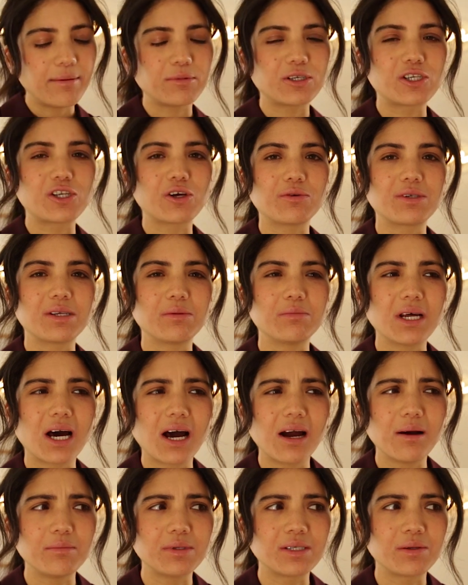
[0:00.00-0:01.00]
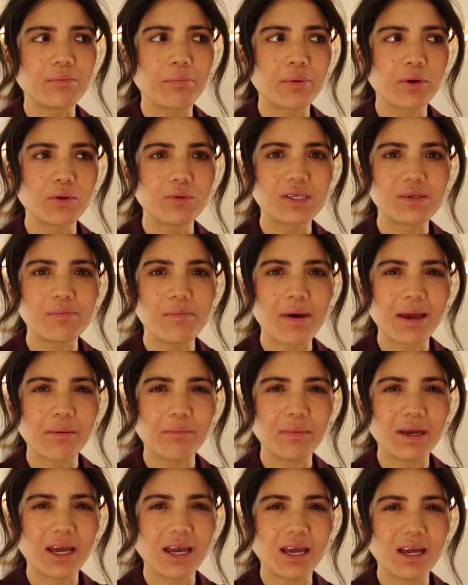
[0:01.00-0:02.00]
So sometimes boots make
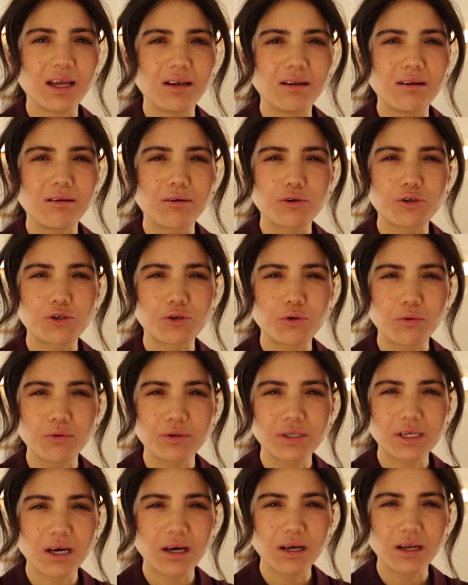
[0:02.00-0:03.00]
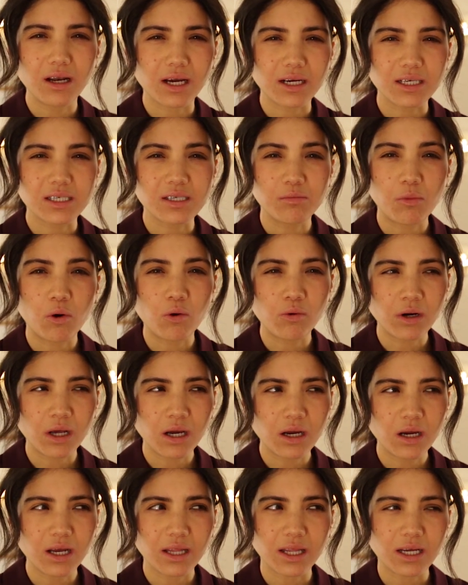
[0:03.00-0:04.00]
me look shorter, like smaller,
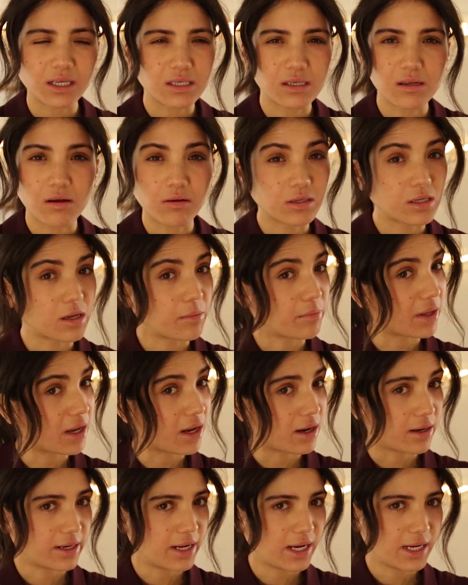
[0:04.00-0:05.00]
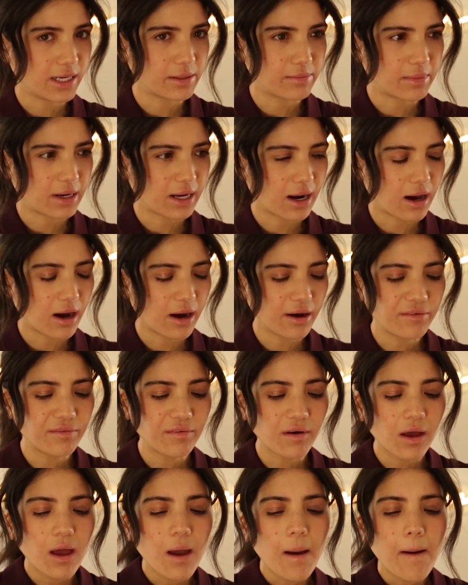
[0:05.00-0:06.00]
and that's not something I need in my life.
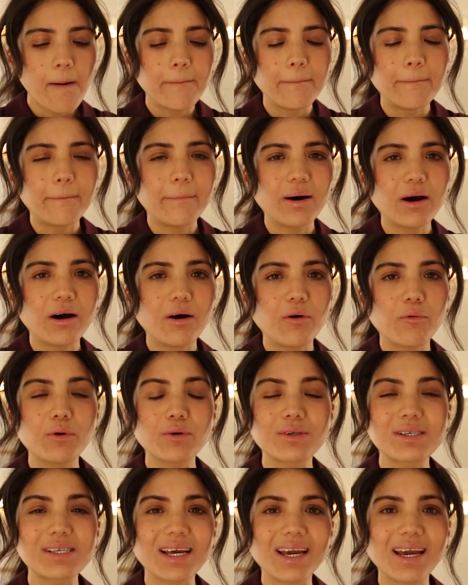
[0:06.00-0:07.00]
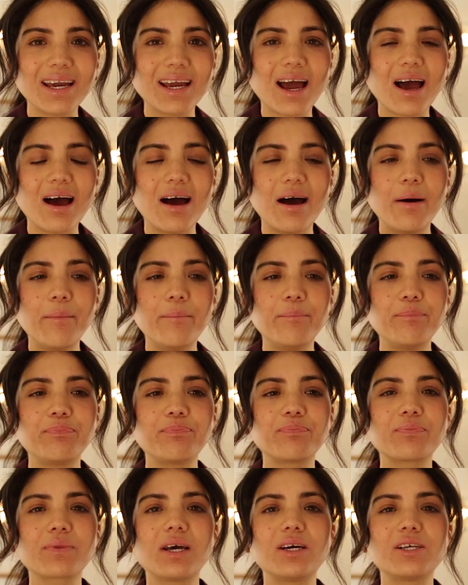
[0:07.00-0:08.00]
But we'll see.
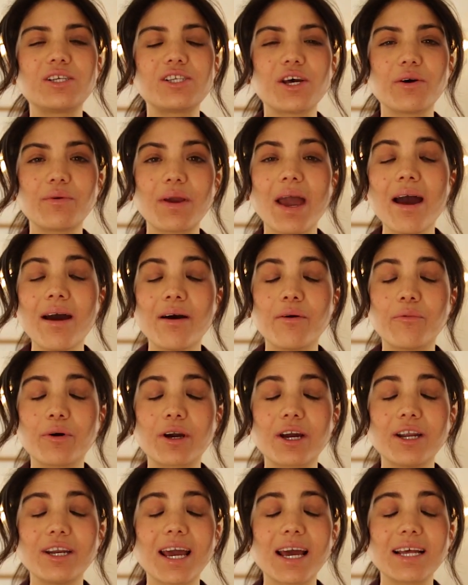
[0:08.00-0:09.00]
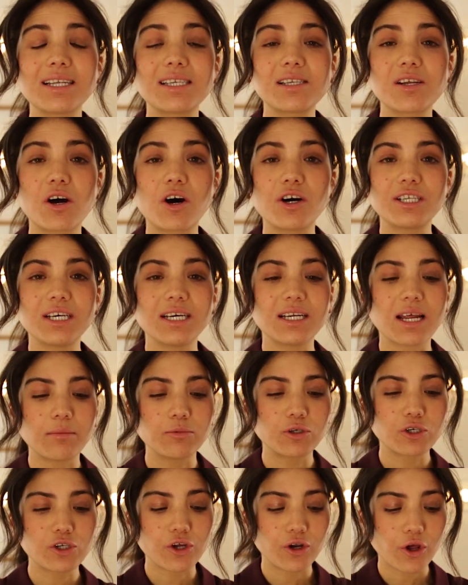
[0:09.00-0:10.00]
So yeah, we're gonna get started.
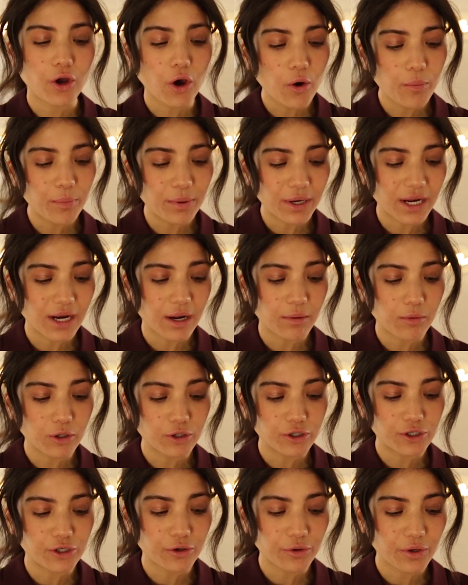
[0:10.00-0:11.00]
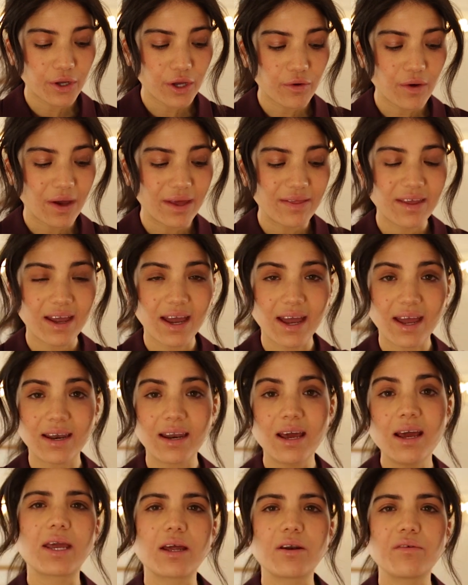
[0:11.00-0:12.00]
I'm just gonna open it, I'm gonna show you, and then
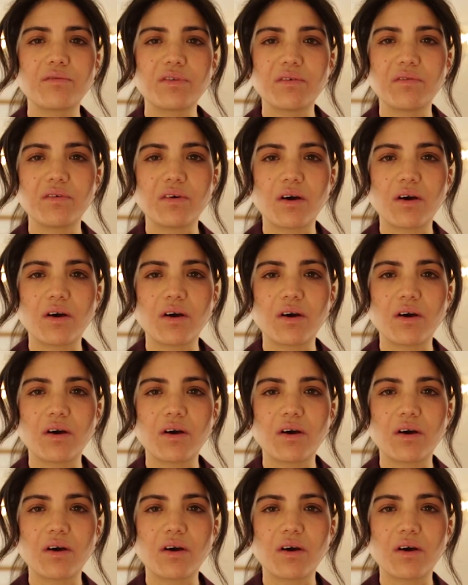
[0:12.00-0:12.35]
at the end of